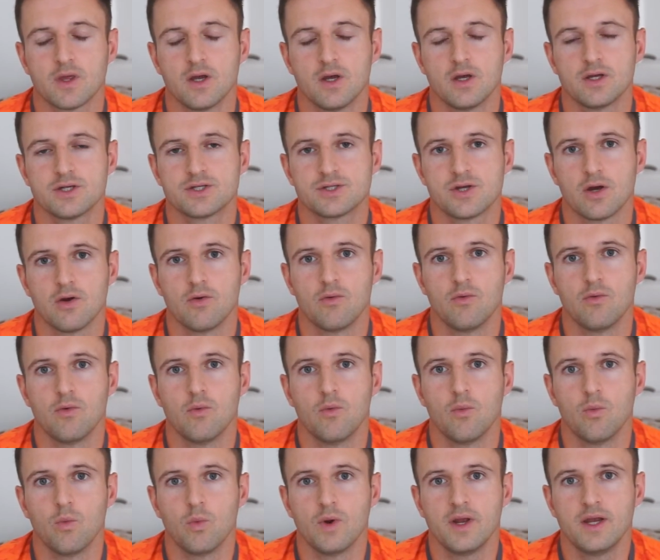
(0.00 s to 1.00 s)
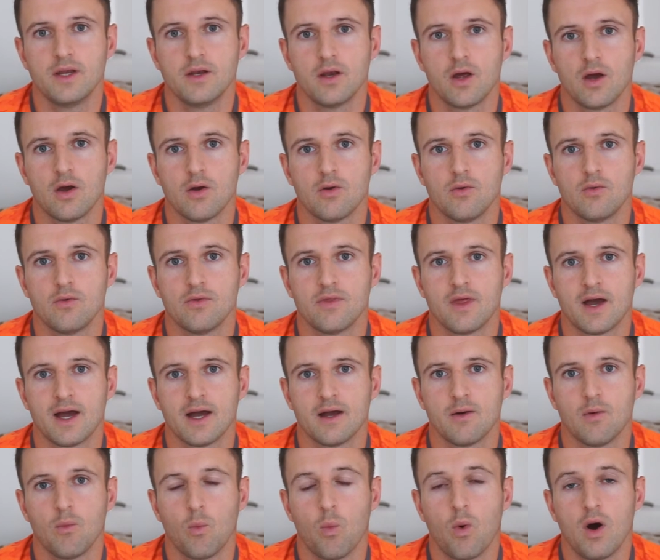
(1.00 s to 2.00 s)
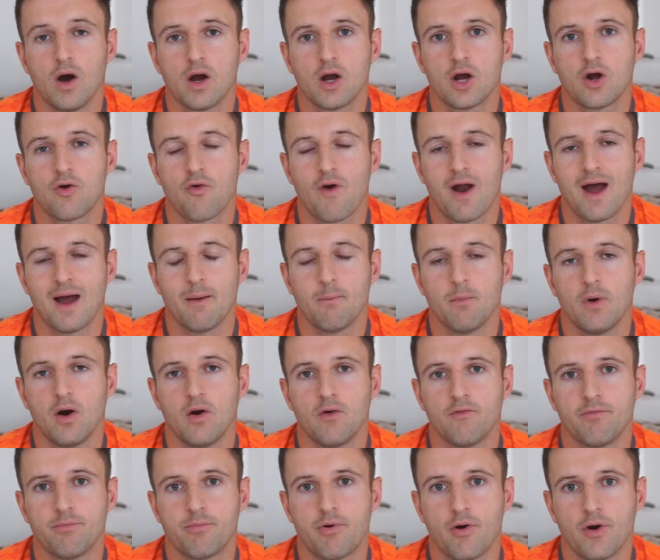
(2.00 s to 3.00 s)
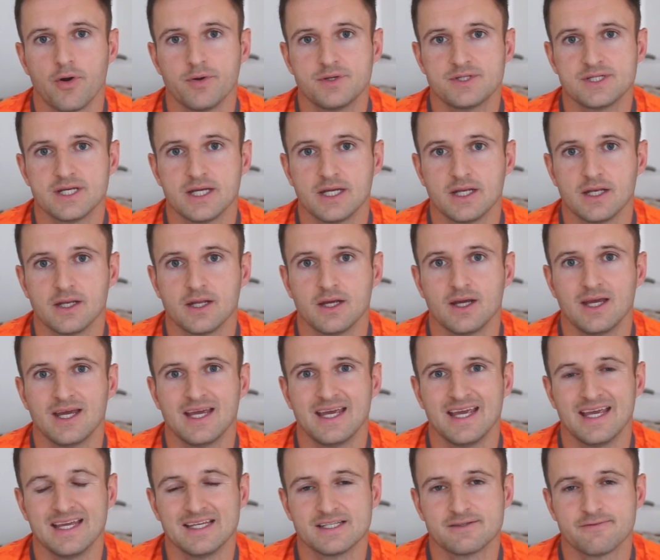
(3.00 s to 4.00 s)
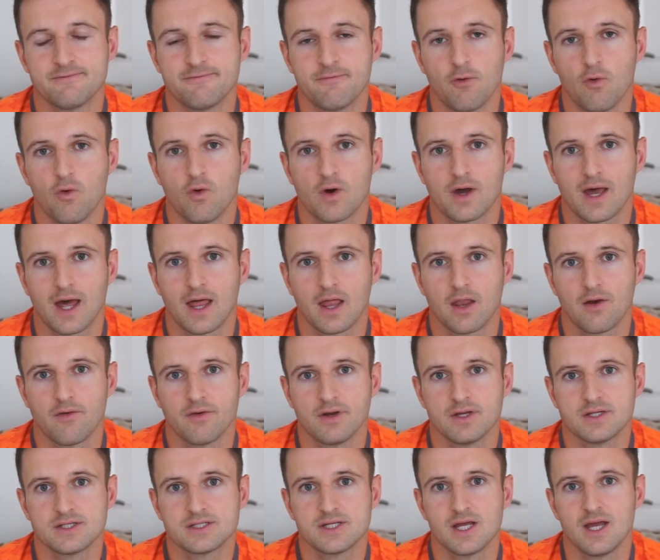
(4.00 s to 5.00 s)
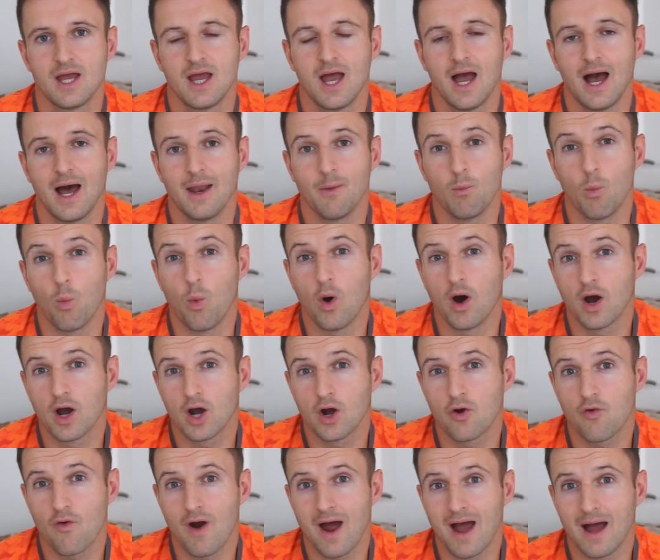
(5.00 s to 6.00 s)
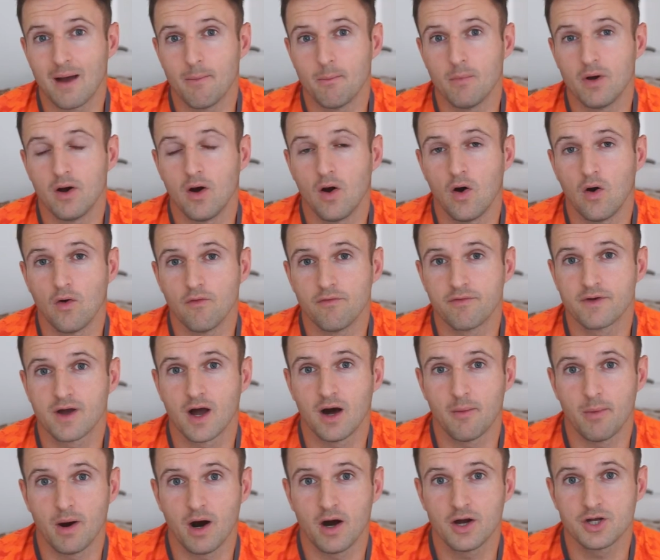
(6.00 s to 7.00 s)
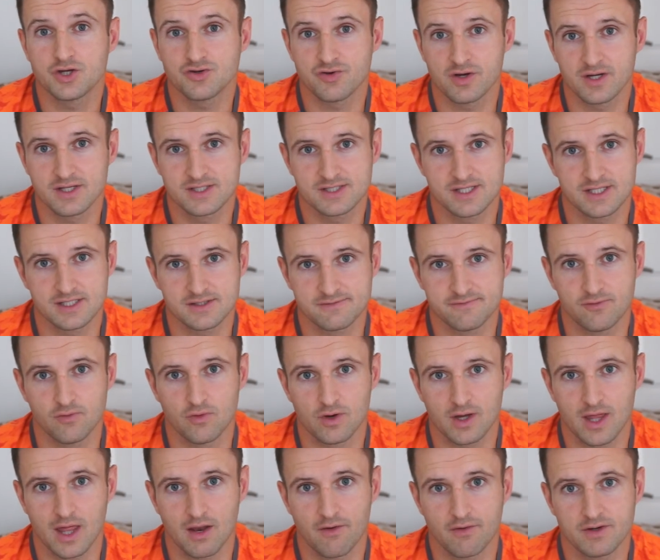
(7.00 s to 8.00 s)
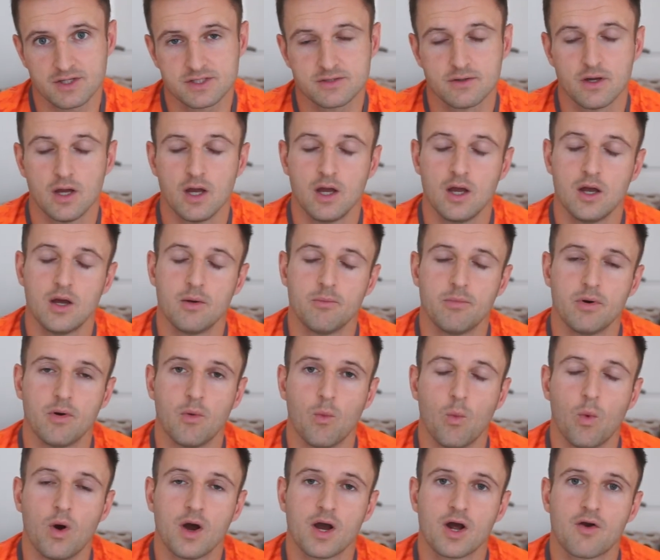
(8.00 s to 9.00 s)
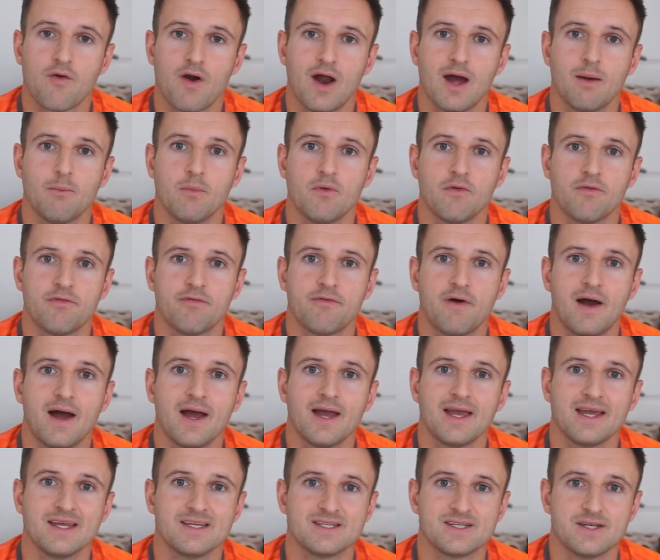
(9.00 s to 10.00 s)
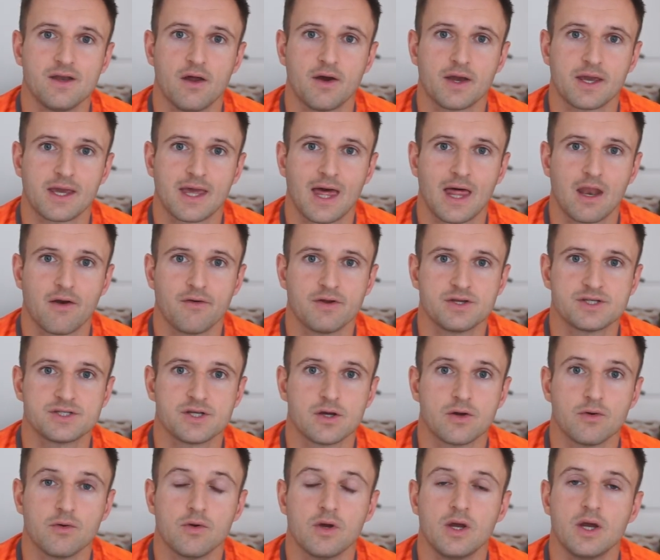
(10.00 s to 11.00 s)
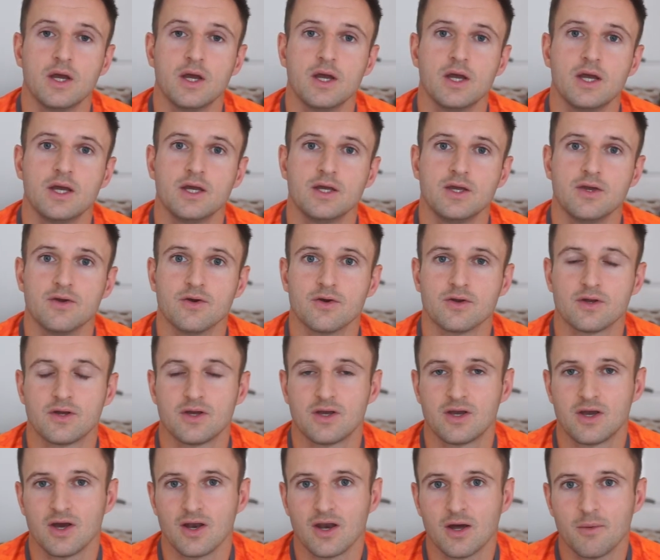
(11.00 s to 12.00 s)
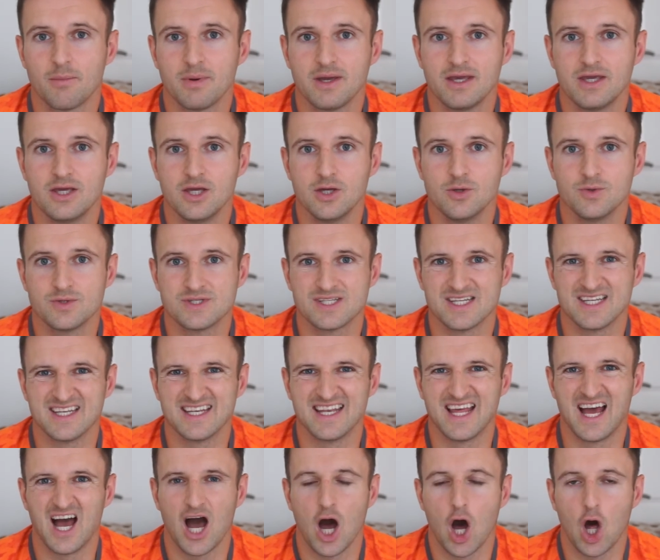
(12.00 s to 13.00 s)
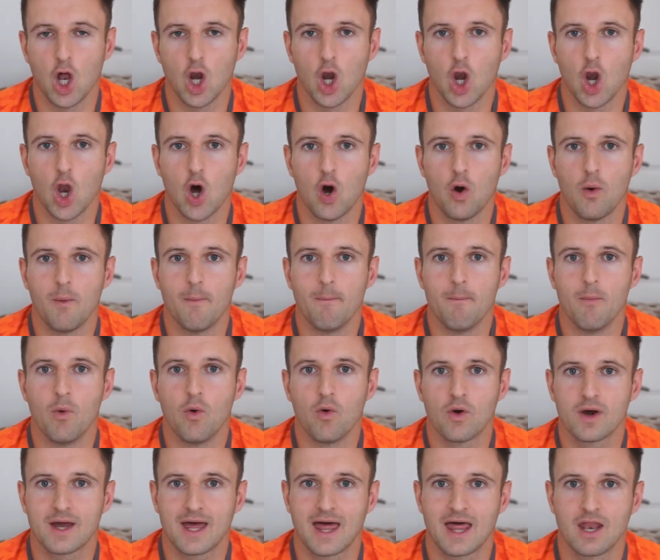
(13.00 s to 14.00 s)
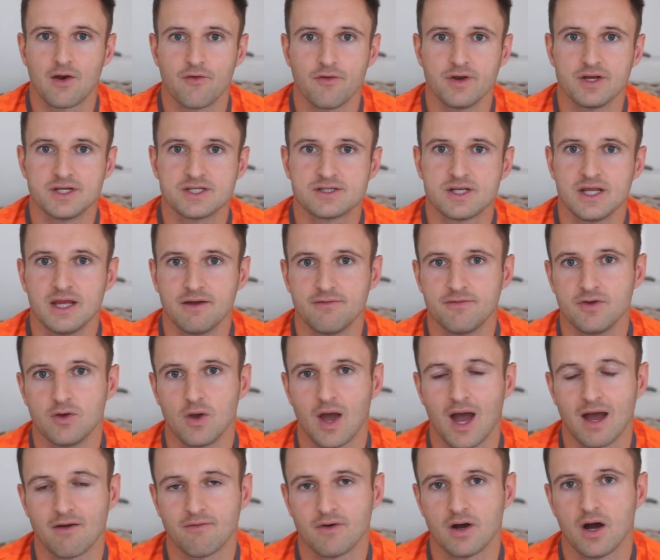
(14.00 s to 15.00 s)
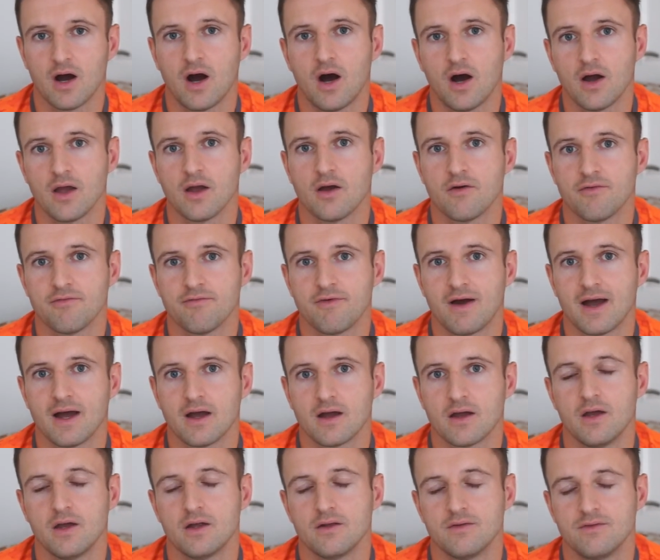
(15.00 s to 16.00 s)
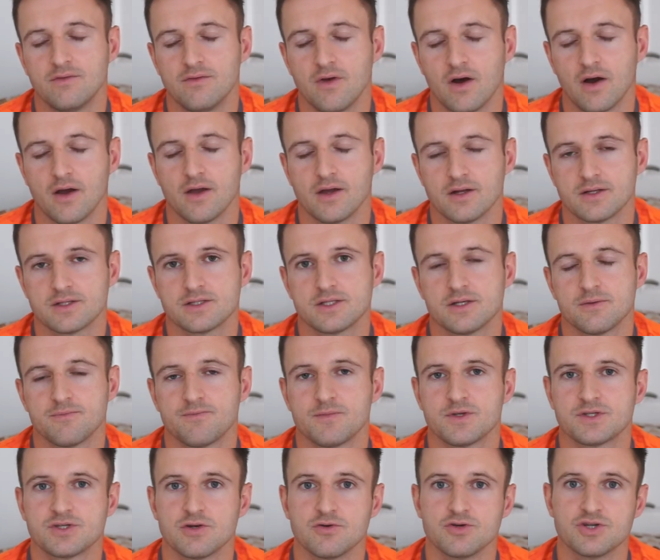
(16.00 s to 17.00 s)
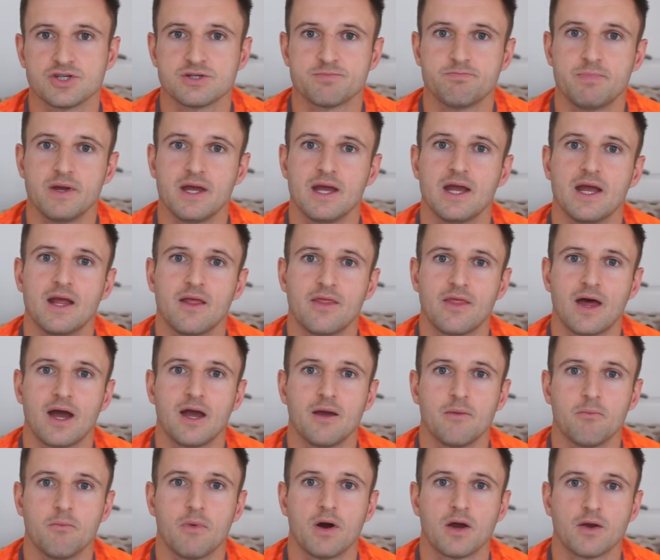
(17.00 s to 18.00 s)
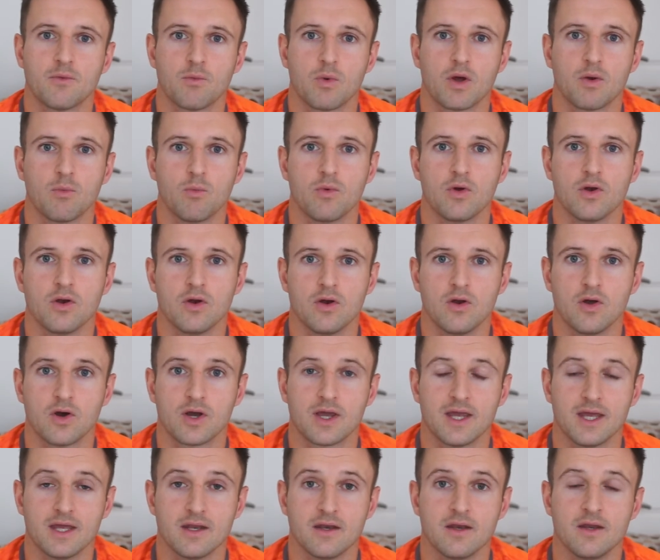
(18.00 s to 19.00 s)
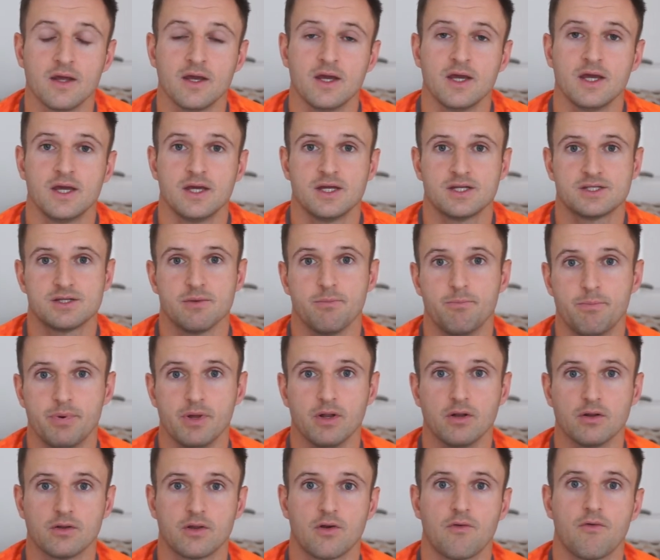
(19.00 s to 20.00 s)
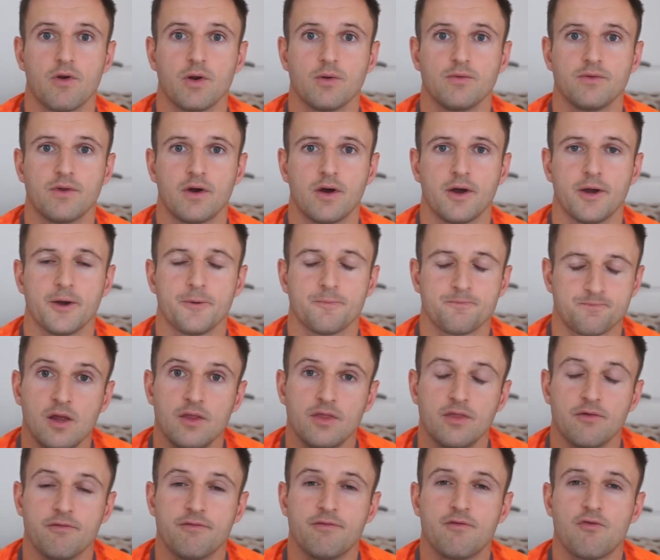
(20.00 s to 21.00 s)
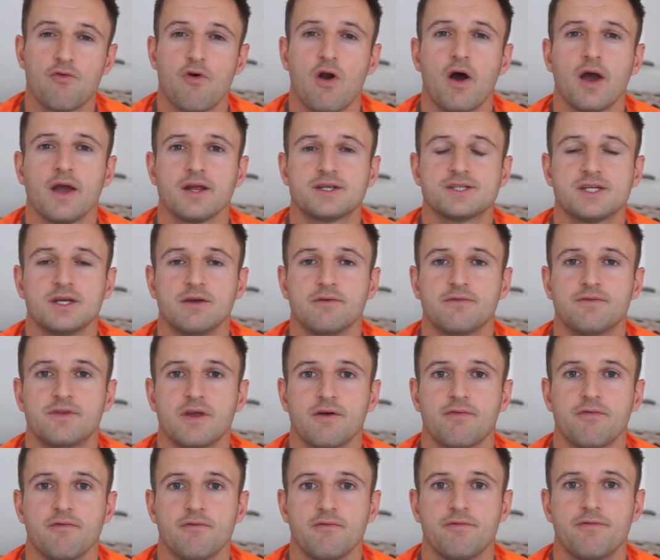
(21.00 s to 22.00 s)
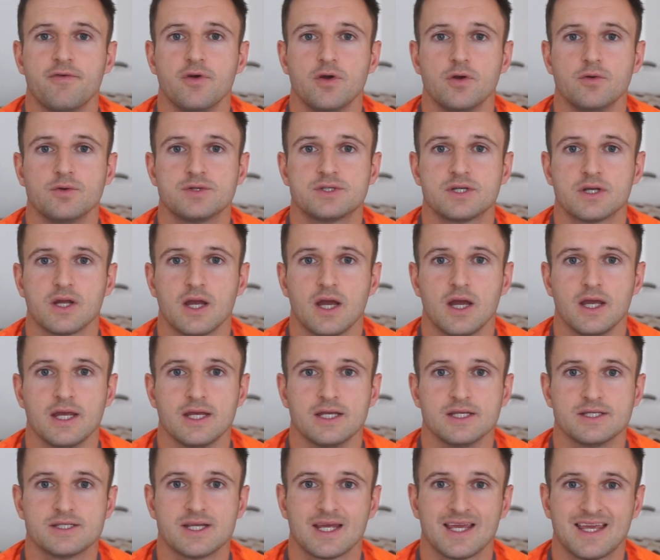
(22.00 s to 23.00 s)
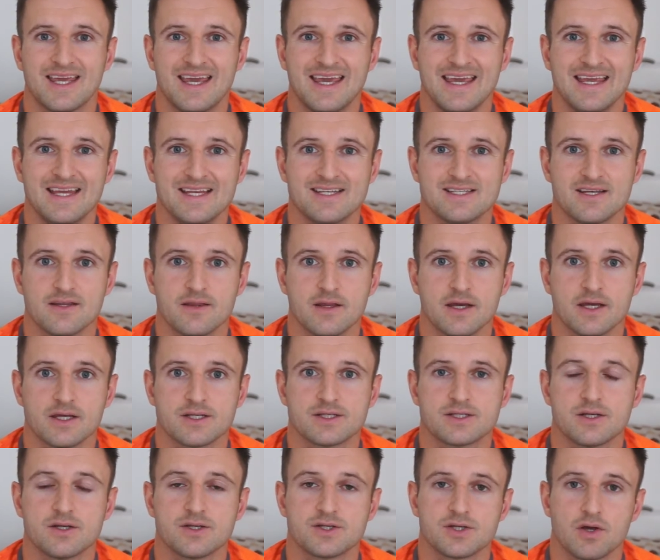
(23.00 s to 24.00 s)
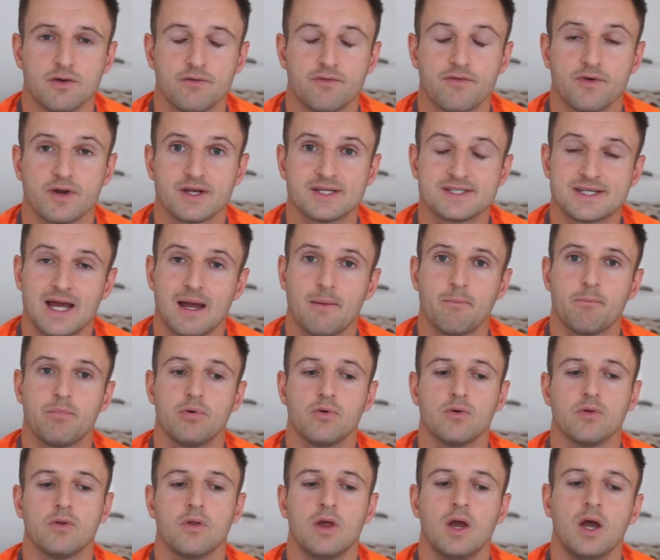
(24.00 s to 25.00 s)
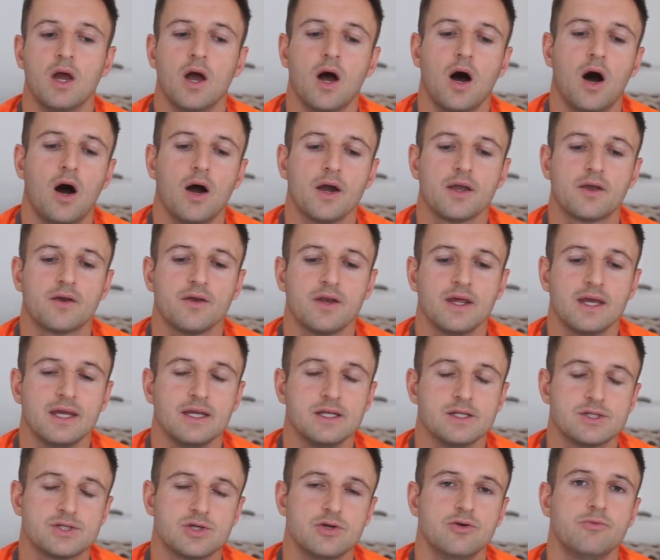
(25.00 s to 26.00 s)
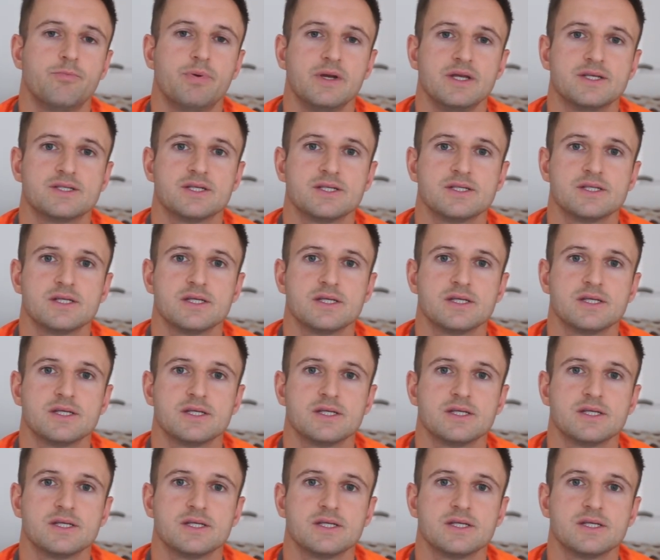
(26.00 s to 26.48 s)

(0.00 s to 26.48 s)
So we know that 1 gram of protein is 4 calories, and 1 gram of carbohydrates is 4 calories, but 1 gram of fat is 9 calories. So you're gonna be using a lot more calories if you have a higher fat diet. So just bear that in mind when we're looking to build our own diet. The variety of different foods is key to this. So for example, I could eat 2 pizzas a